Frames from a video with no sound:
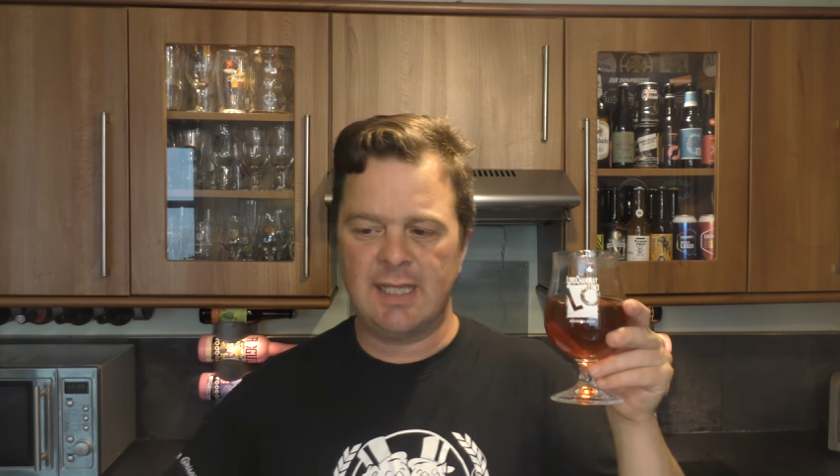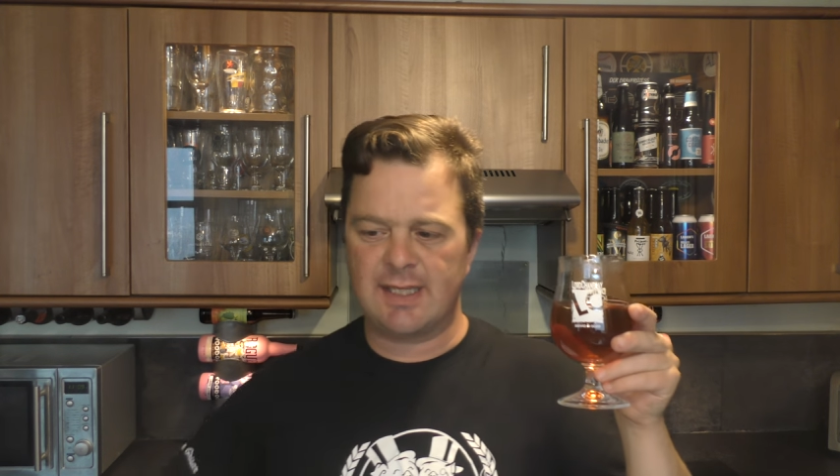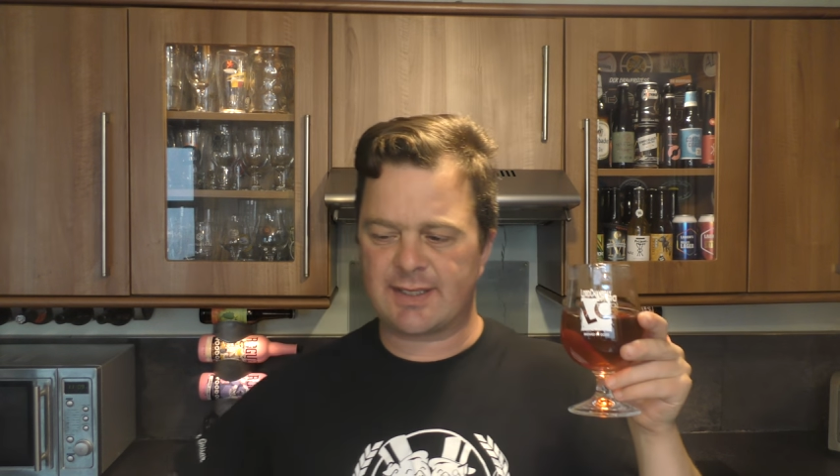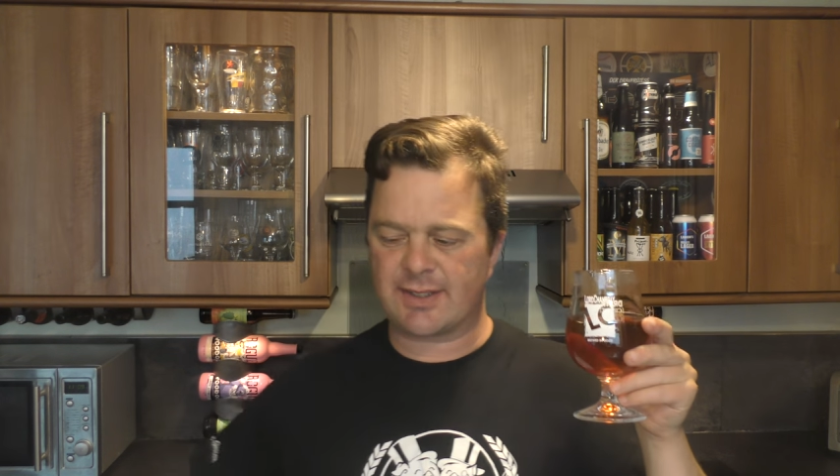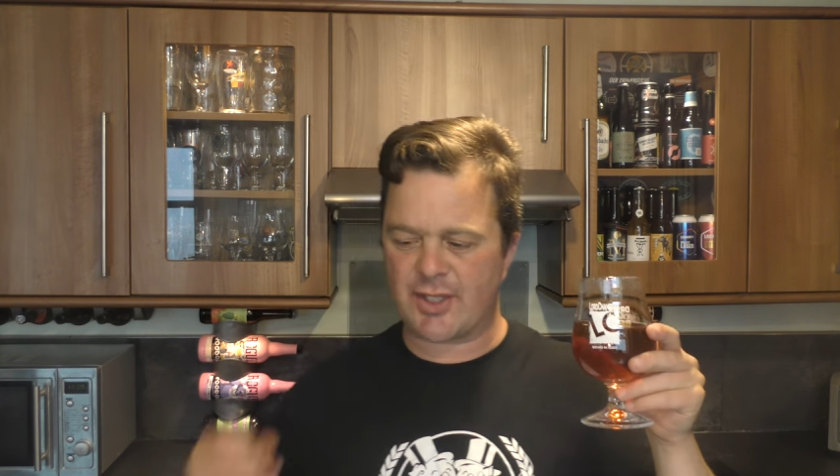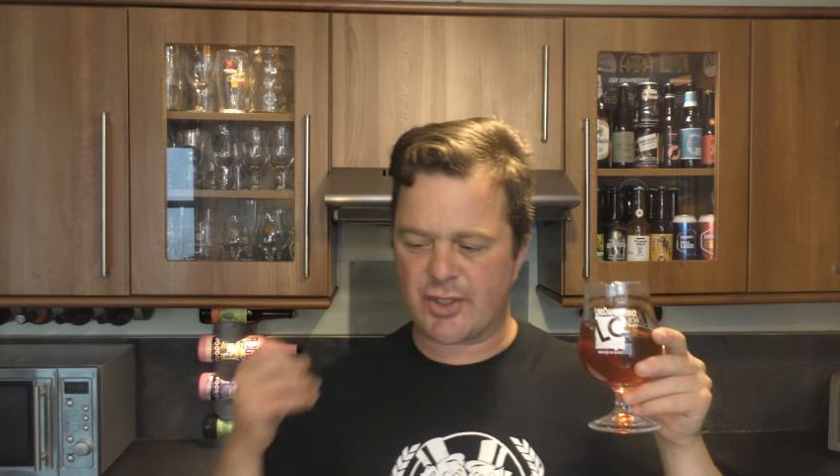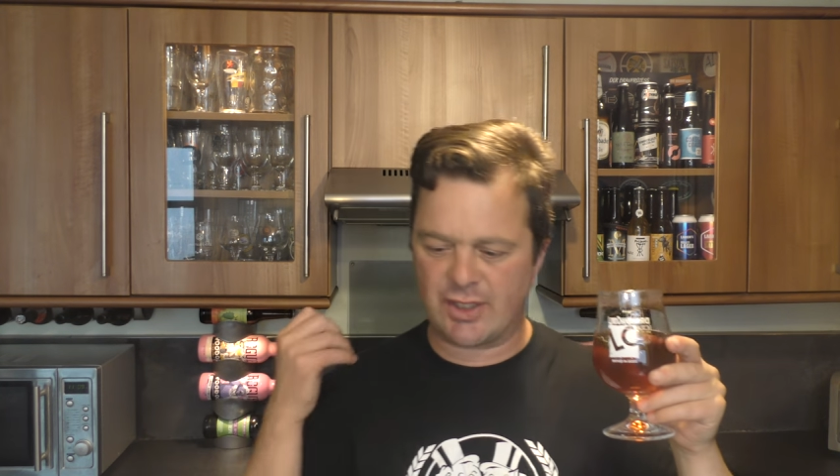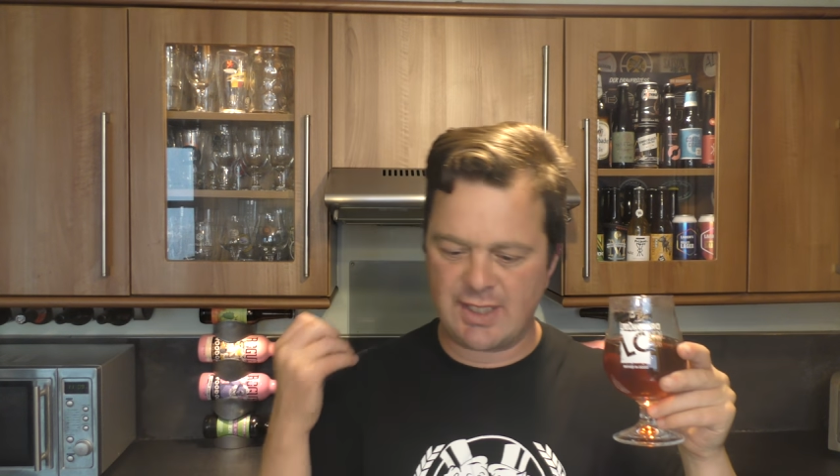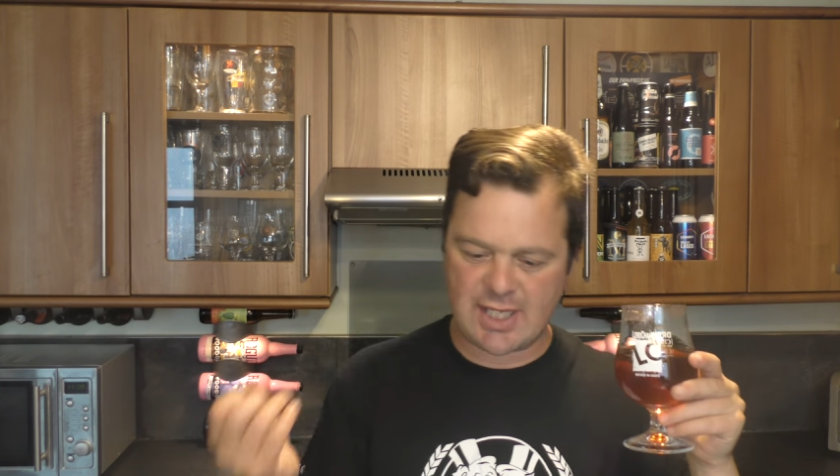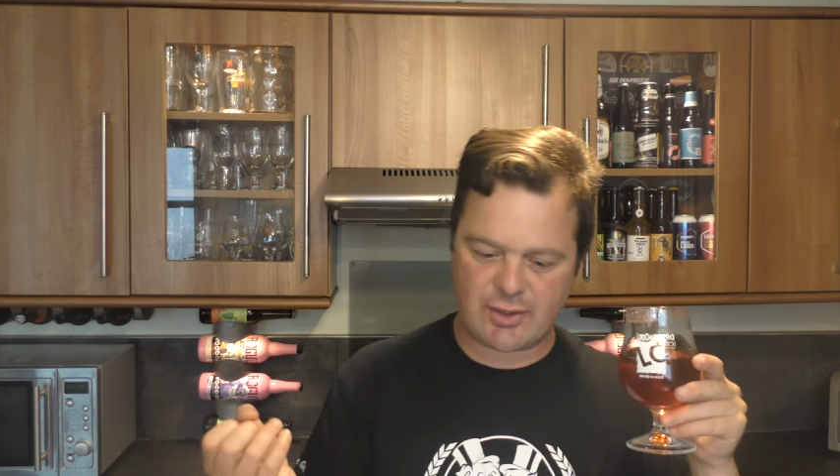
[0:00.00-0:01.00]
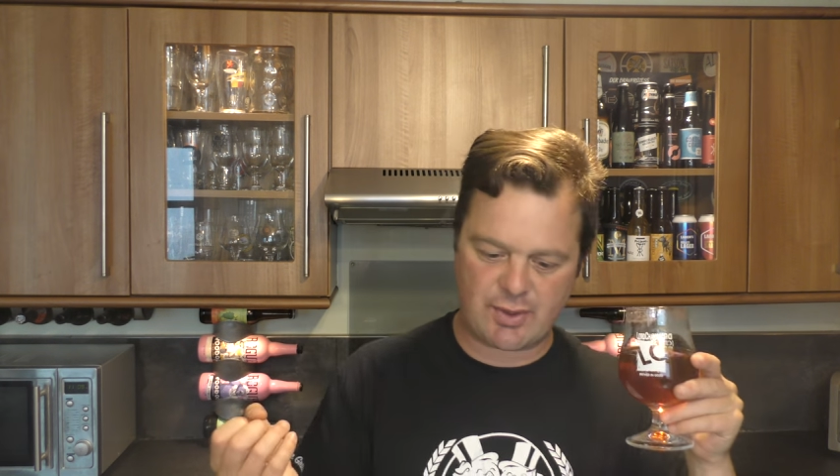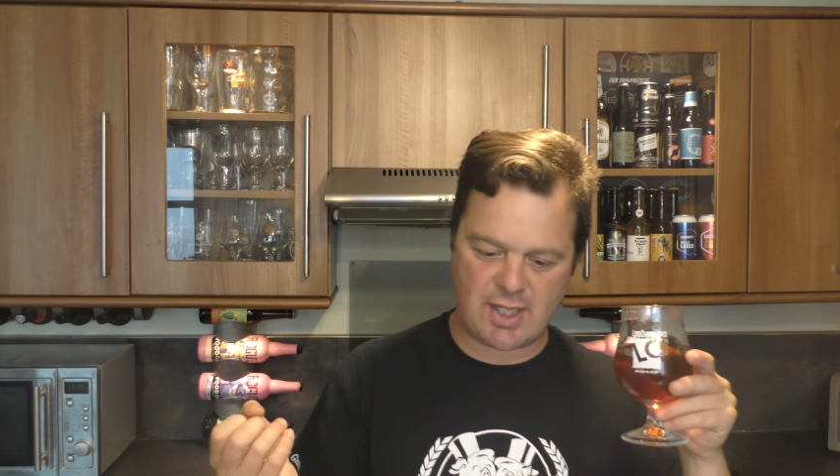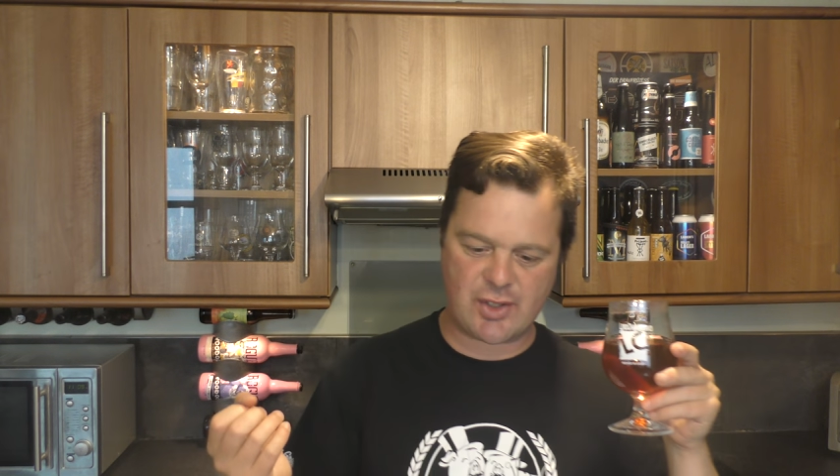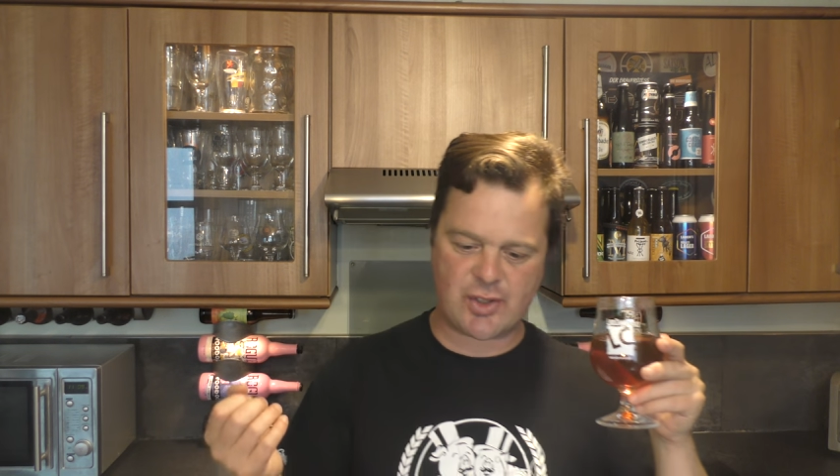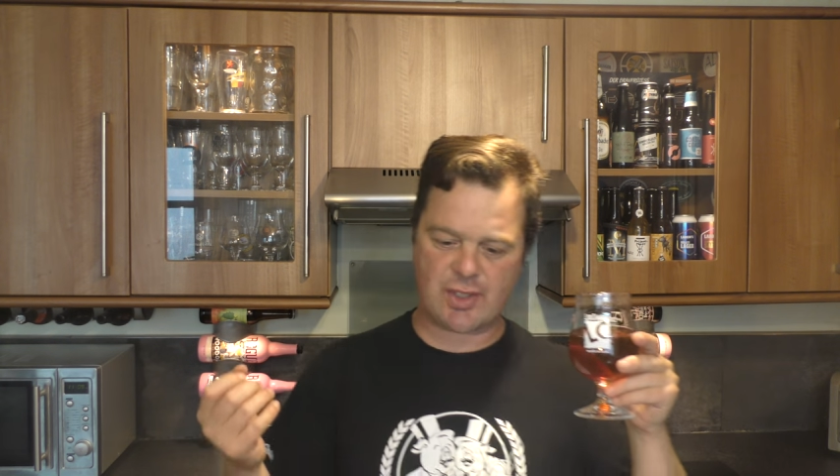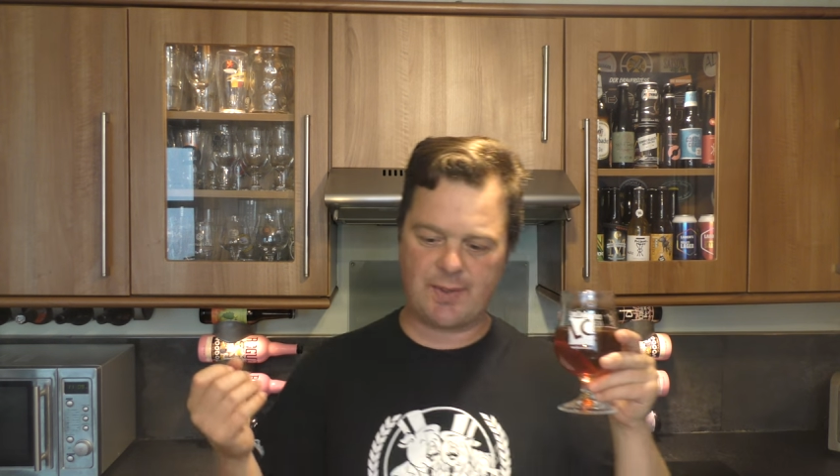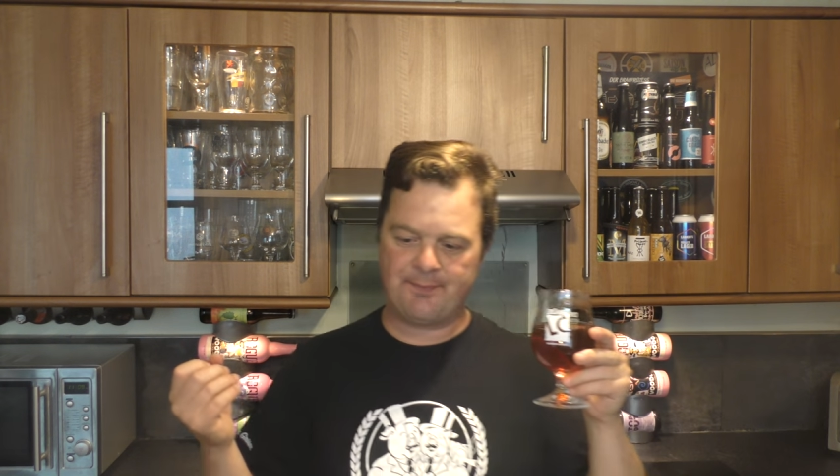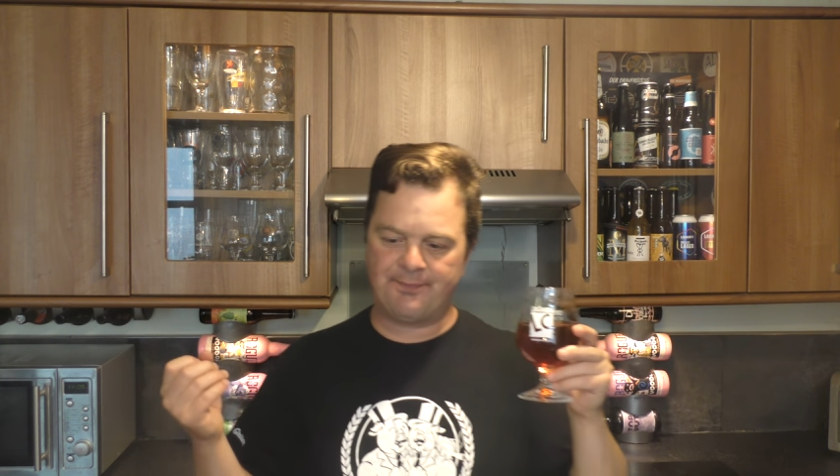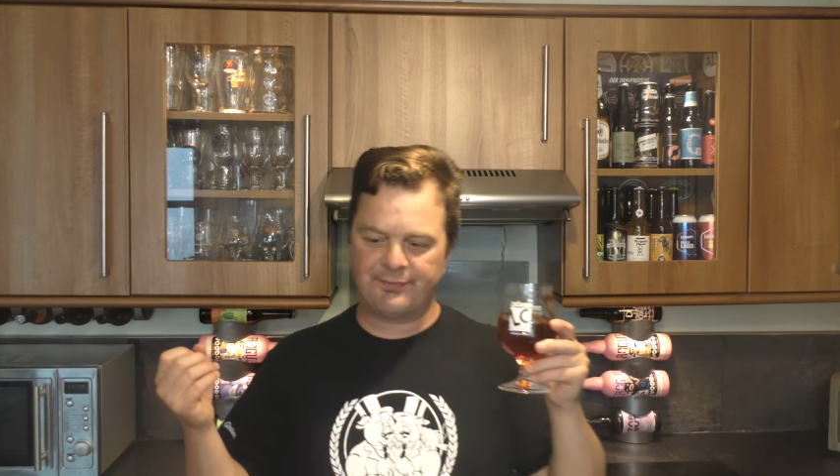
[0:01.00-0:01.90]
There's a touch of licorice,